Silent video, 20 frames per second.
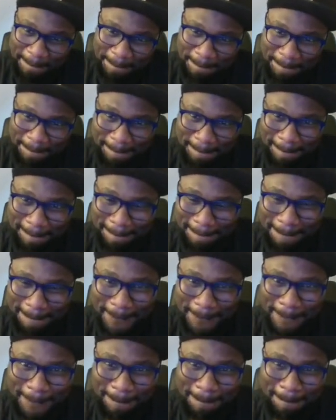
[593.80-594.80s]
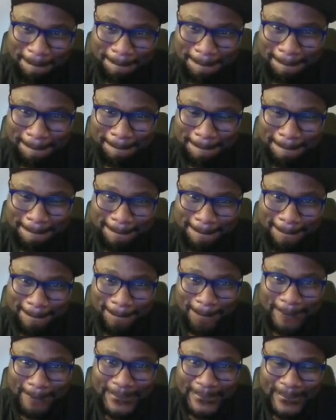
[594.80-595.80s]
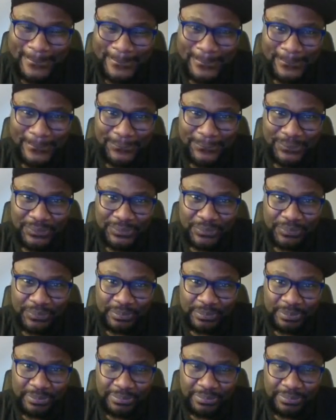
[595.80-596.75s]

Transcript: [no speech]